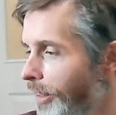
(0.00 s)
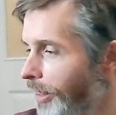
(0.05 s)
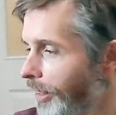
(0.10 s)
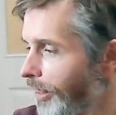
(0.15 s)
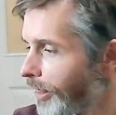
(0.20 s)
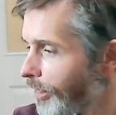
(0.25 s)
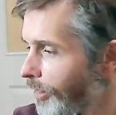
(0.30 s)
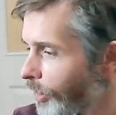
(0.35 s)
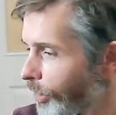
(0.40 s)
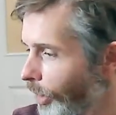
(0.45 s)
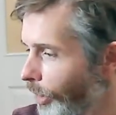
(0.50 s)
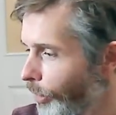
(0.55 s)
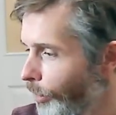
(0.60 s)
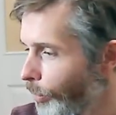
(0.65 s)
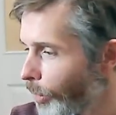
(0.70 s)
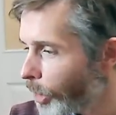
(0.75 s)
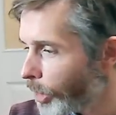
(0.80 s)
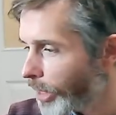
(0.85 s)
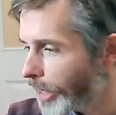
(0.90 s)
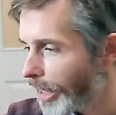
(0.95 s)
So we're
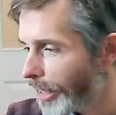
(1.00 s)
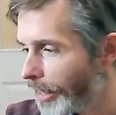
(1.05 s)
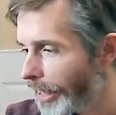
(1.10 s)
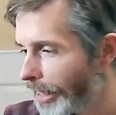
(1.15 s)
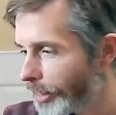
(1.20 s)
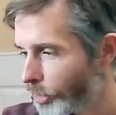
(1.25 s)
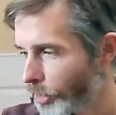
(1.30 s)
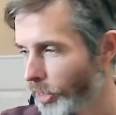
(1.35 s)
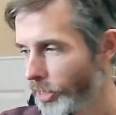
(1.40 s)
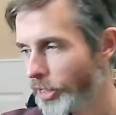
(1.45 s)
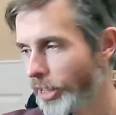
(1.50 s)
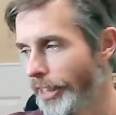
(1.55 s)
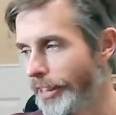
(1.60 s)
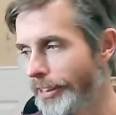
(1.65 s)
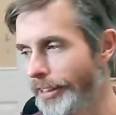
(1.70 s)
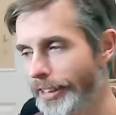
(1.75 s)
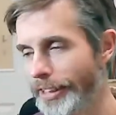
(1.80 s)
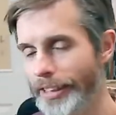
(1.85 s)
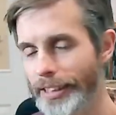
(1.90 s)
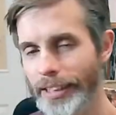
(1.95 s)
looking at exercise
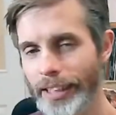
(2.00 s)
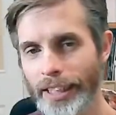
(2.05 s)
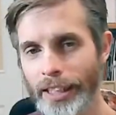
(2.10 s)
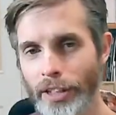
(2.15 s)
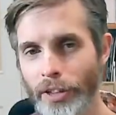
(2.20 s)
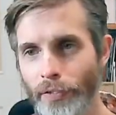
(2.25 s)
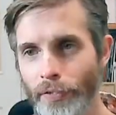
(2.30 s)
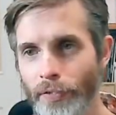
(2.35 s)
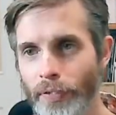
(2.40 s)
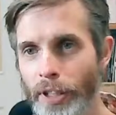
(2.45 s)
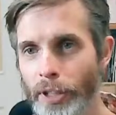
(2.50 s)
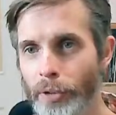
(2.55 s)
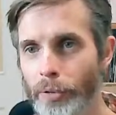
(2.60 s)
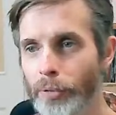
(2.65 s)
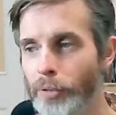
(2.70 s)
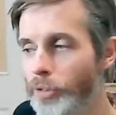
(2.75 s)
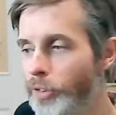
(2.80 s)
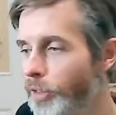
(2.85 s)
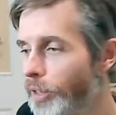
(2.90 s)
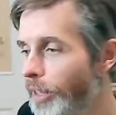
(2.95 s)
18 in the
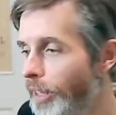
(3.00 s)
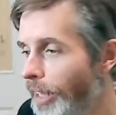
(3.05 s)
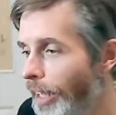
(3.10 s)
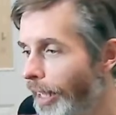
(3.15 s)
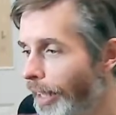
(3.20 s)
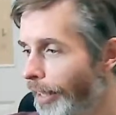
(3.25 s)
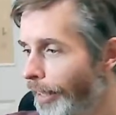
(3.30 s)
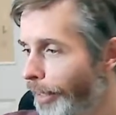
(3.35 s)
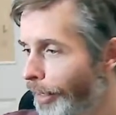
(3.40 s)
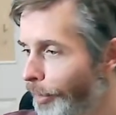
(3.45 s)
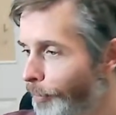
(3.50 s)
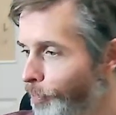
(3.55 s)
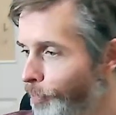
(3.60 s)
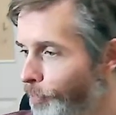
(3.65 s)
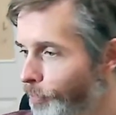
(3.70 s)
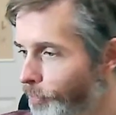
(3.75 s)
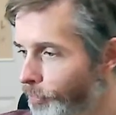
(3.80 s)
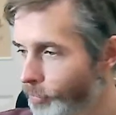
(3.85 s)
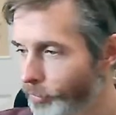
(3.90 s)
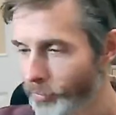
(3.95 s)
fields.
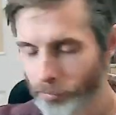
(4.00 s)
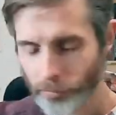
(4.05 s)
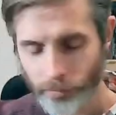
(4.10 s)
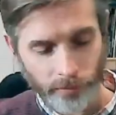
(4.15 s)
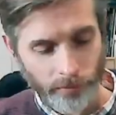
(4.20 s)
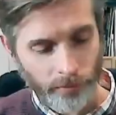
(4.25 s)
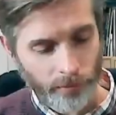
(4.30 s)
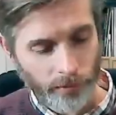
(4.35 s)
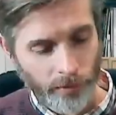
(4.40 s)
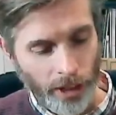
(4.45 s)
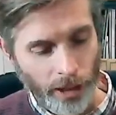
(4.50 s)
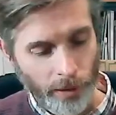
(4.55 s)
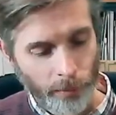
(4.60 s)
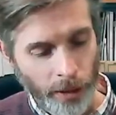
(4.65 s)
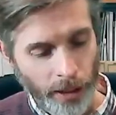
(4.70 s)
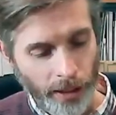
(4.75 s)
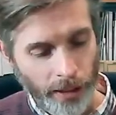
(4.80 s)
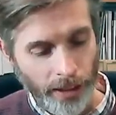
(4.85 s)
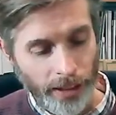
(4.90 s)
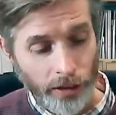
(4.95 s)
And
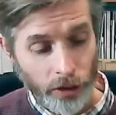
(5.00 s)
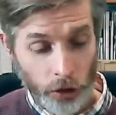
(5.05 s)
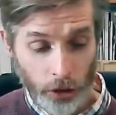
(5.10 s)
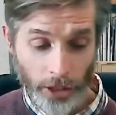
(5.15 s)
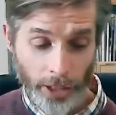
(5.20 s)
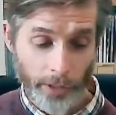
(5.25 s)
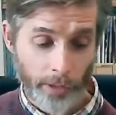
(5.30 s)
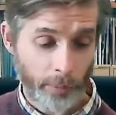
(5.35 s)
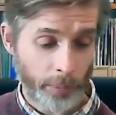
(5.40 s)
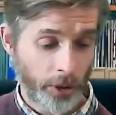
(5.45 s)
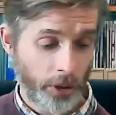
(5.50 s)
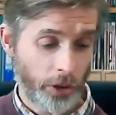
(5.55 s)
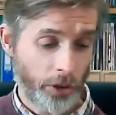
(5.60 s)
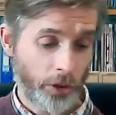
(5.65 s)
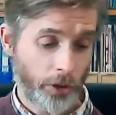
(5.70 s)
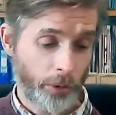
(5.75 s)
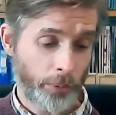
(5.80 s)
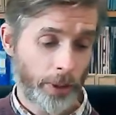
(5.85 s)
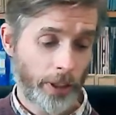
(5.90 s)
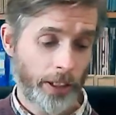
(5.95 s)
we're in the 2nd position
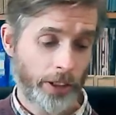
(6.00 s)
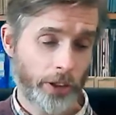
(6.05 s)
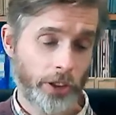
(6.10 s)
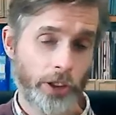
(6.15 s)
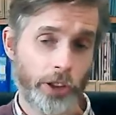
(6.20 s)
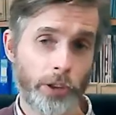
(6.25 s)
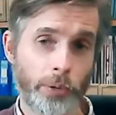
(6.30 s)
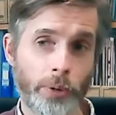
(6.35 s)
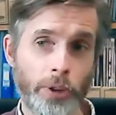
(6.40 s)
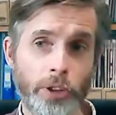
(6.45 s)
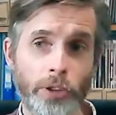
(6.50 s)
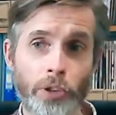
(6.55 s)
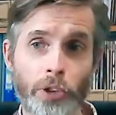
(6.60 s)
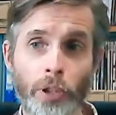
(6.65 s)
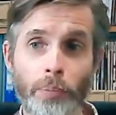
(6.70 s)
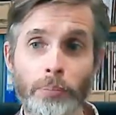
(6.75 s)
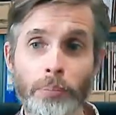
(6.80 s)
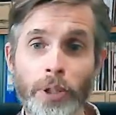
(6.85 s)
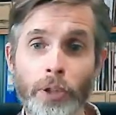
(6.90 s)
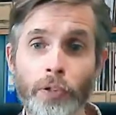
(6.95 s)
as well actually, so we're going to use
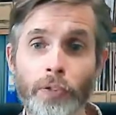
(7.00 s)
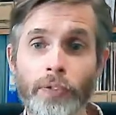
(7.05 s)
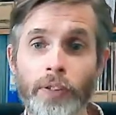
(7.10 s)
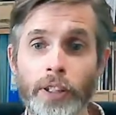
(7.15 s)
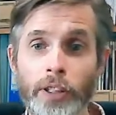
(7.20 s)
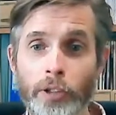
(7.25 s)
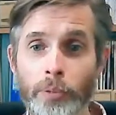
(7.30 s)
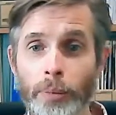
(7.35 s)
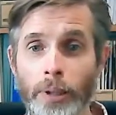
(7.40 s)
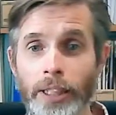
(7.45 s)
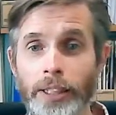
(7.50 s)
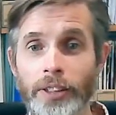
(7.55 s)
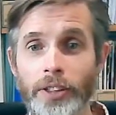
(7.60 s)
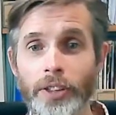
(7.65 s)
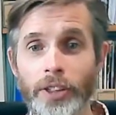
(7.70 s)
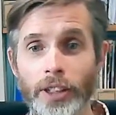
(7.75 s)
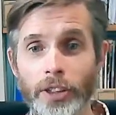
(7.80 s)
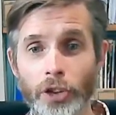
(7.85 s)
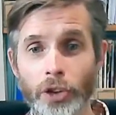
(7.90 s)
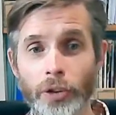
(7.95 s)
our middle finger to play the
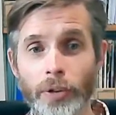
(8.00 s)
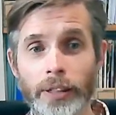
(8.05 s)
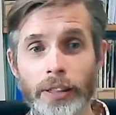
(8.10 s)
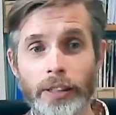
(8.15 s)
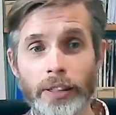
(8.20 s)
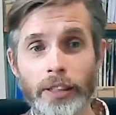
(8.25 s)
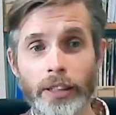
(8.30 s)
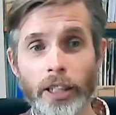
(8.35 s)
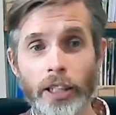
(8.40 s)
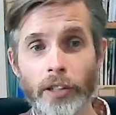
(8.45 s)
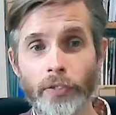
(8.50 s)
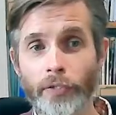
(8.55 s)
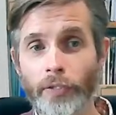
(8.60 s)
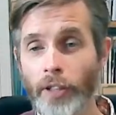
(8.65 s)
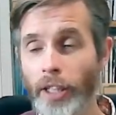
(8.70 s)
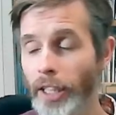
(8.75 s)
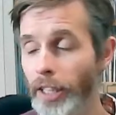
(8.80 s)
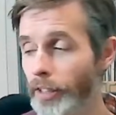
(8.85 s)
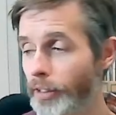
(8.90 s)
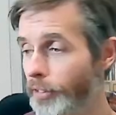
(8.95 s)
6th string 3rd
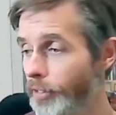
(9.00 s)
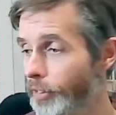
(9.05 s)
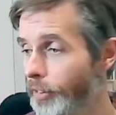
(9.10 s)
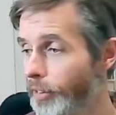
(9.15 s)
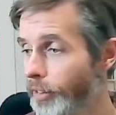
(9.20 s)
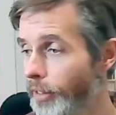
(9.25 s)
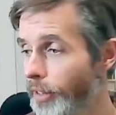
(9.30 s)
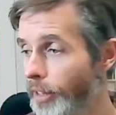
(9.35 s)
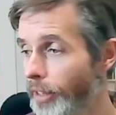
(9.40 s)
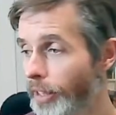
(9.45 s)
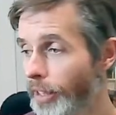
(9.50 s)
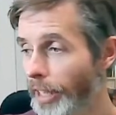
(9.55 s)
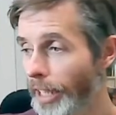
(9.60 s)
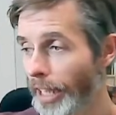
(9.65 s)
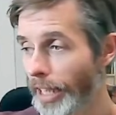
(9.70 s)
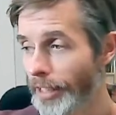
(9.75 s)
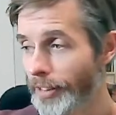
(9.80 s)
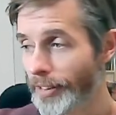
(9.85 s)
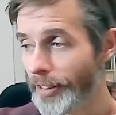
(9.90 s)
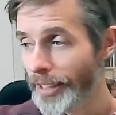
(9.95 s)
fret,
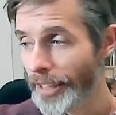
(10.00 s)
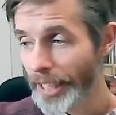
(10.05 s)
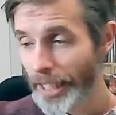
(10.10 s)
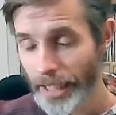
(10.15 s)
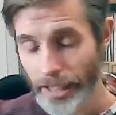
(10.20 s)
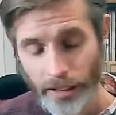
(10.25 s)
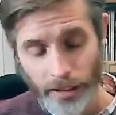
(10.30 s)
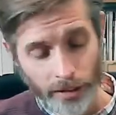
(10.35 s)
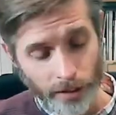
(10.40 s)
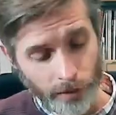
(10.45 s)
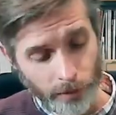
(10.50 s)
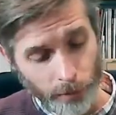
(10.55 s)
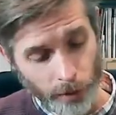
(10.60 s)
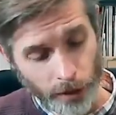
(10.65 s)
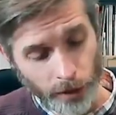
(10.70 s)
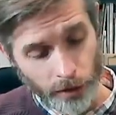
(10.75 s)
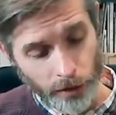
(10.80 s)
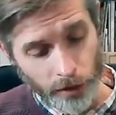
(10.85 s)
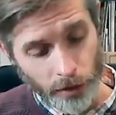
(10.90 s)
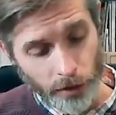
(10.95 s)
and then we're
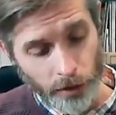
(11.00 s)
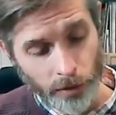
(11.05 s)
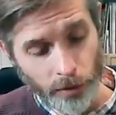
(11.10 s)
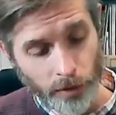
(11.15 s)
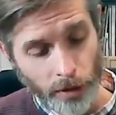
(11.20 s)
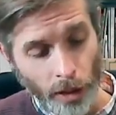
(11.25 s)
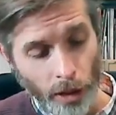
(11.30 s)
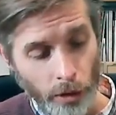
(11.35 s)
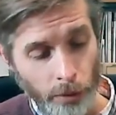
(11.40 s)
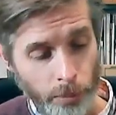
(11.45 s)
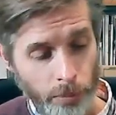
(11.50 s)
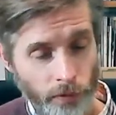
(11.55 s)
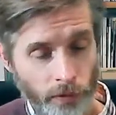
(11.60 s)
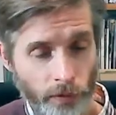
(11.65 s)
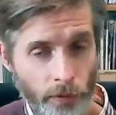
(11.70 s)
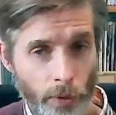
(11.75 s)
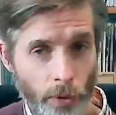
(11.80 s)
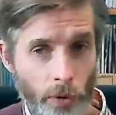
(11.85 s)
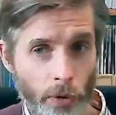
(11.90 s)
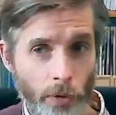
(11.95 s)
going to do the open
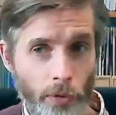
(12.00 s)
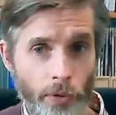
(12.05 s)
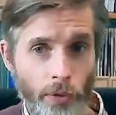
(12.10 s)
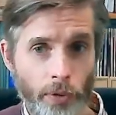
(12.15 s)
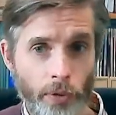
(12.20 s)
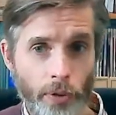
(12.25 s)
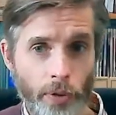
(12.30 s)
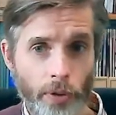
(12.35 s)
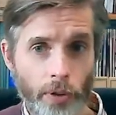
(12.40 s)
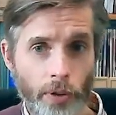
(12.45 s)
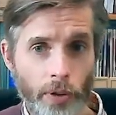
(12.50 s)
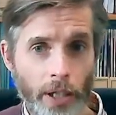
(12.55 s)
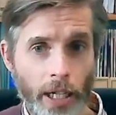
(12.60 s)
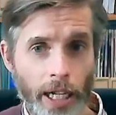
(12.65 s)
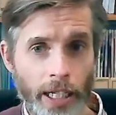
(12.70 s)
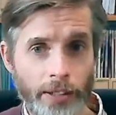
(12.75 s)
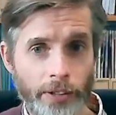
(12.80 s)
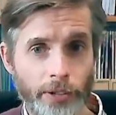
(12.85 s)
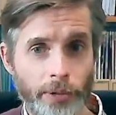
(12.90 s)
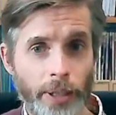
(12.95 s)
4th
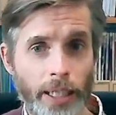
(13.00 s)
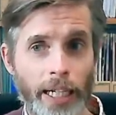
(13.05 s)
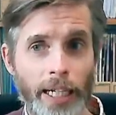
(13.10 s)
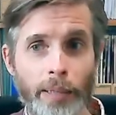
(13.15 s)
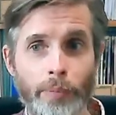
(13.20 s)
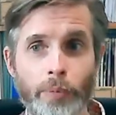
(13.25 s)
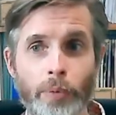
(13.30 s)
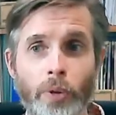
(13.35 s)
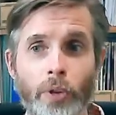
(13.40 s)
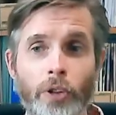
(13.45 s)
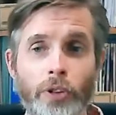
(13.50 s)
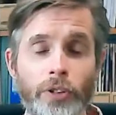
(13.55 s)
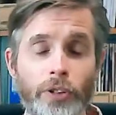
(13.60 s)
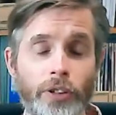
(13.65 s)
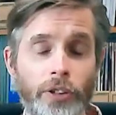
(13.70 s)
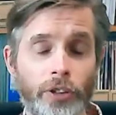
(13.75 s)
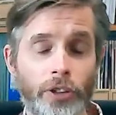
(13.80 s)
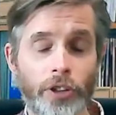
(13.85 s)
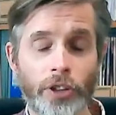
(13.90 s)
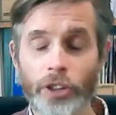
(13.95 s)
and do a hammer-on
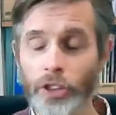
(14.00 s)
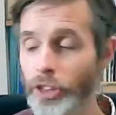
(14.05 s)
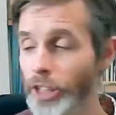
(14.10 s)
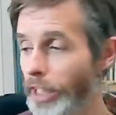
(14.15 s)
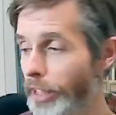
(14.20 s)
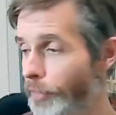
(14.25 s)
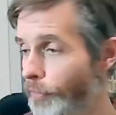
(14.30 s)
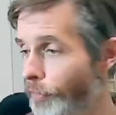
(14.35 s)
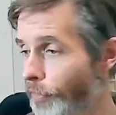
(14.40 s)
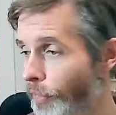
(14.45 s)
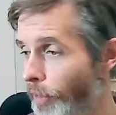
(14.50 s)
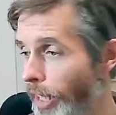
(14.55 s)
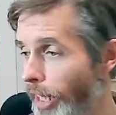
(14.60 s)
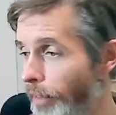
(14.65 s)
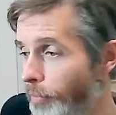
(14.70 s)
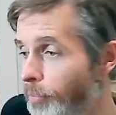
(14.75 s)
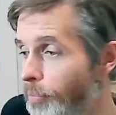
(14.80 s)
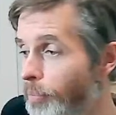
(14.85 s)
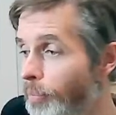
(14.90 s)
to the 2nd fret